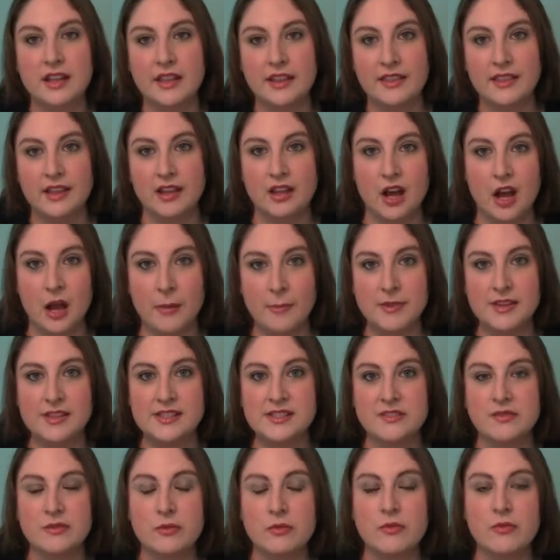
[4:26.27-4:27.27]
in the comments
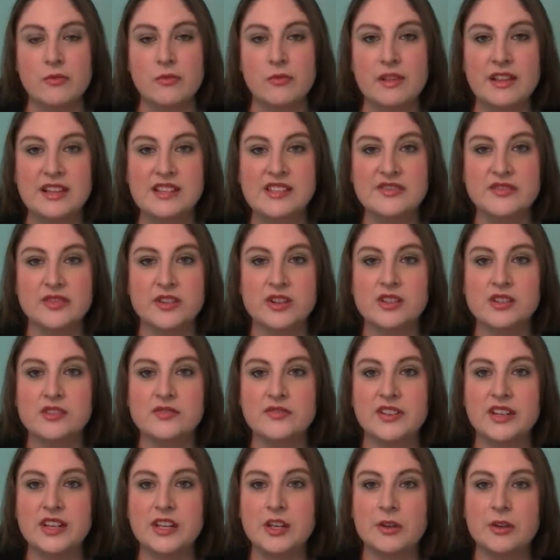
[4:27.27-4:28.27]
in his first
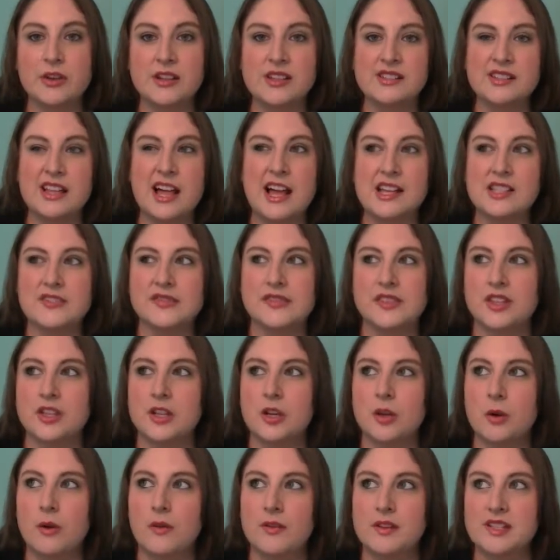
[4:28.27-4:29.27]
video, his last
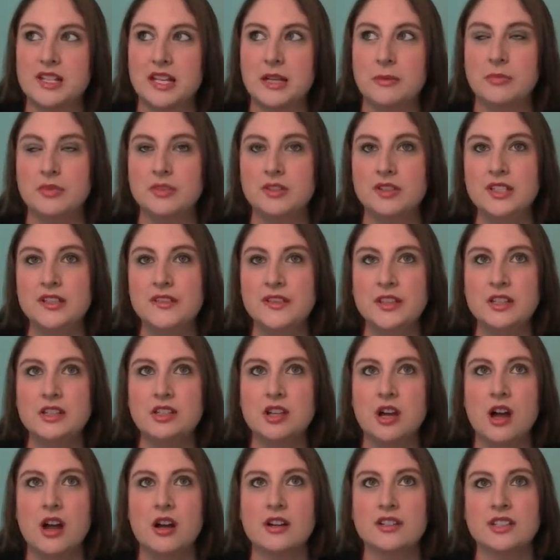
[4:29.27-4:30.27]
video, which I believe he
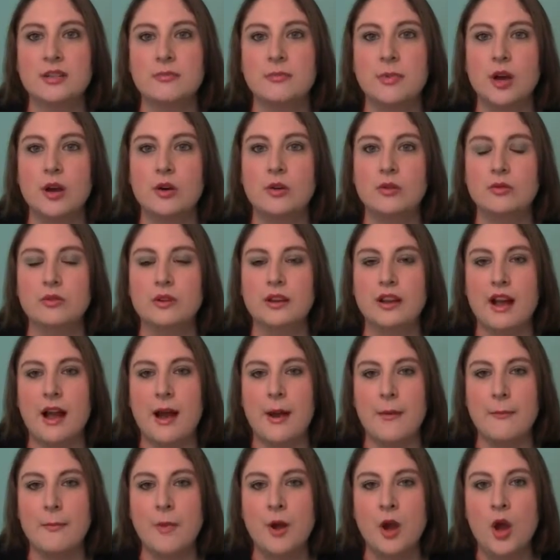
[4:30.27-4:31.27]
talked about
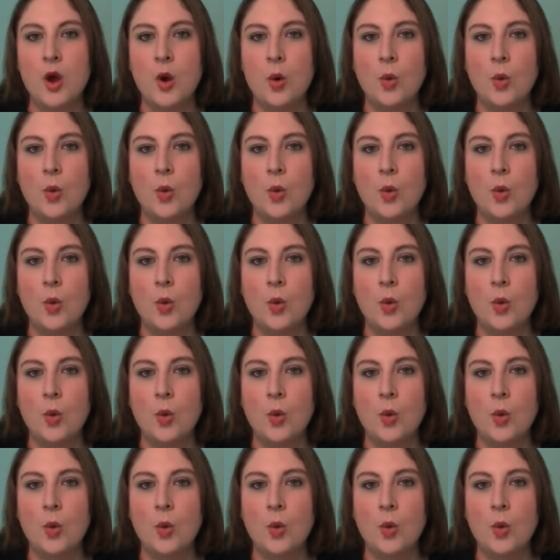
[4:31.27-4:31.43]
um,